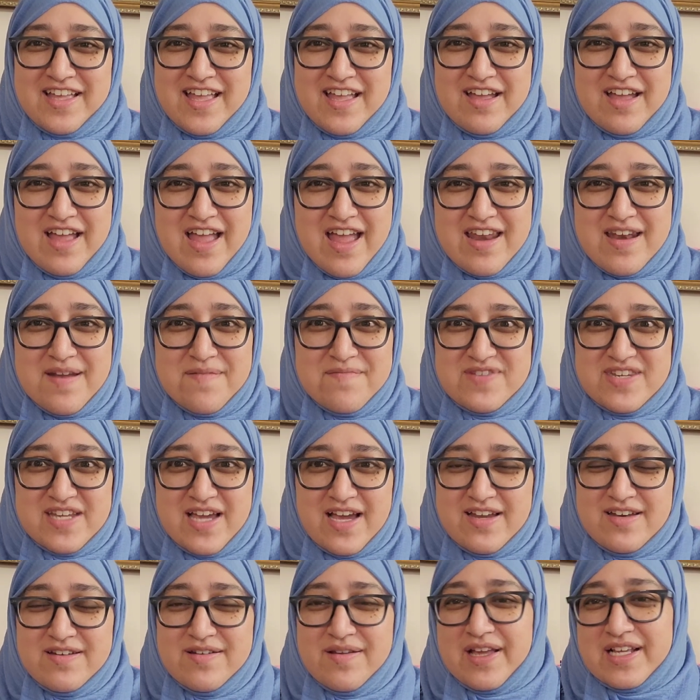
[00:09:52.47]
and I'm
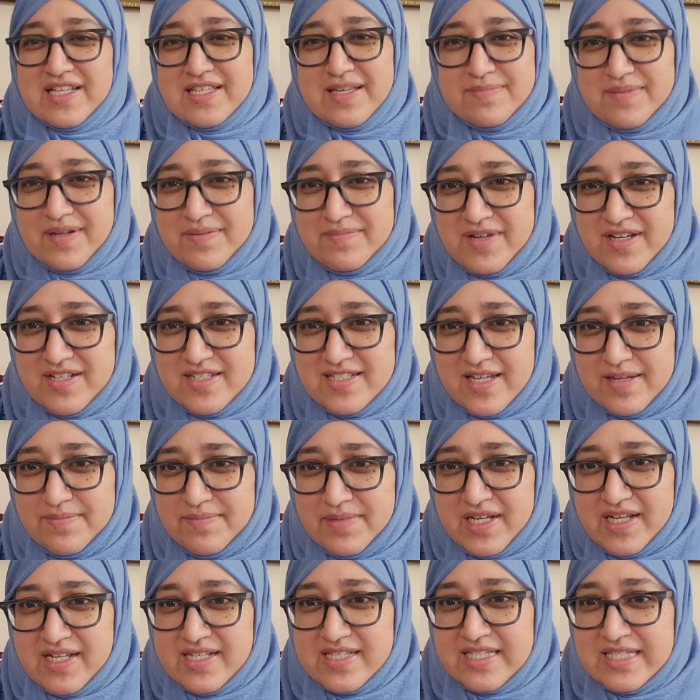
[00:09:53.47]
done, except I'm not done
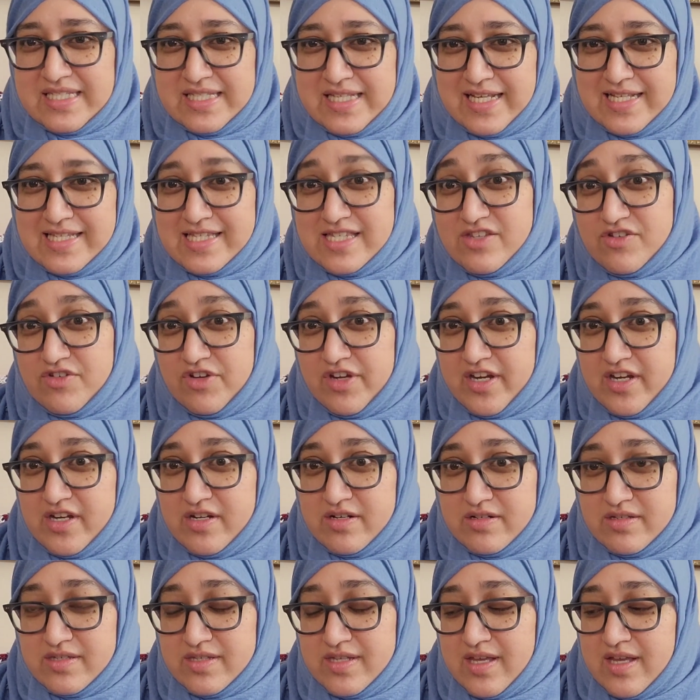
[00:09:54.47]
because it's New
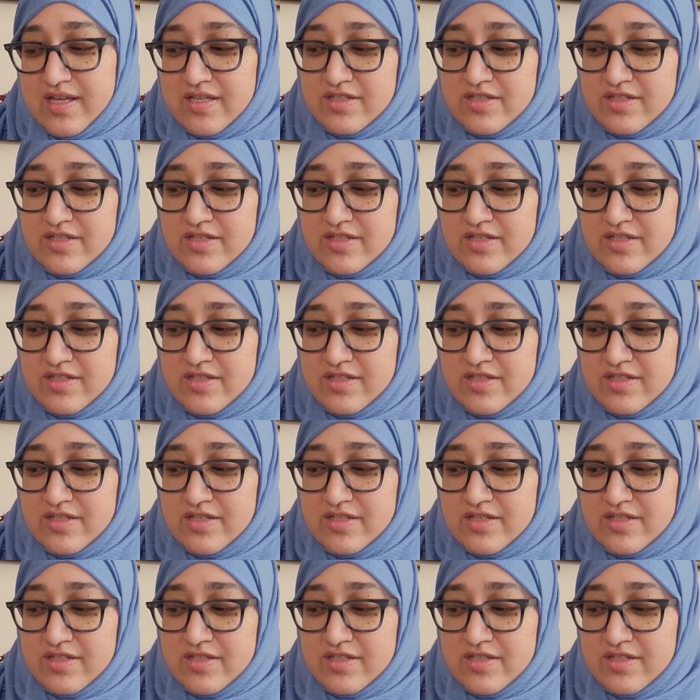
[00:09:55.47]
Year's.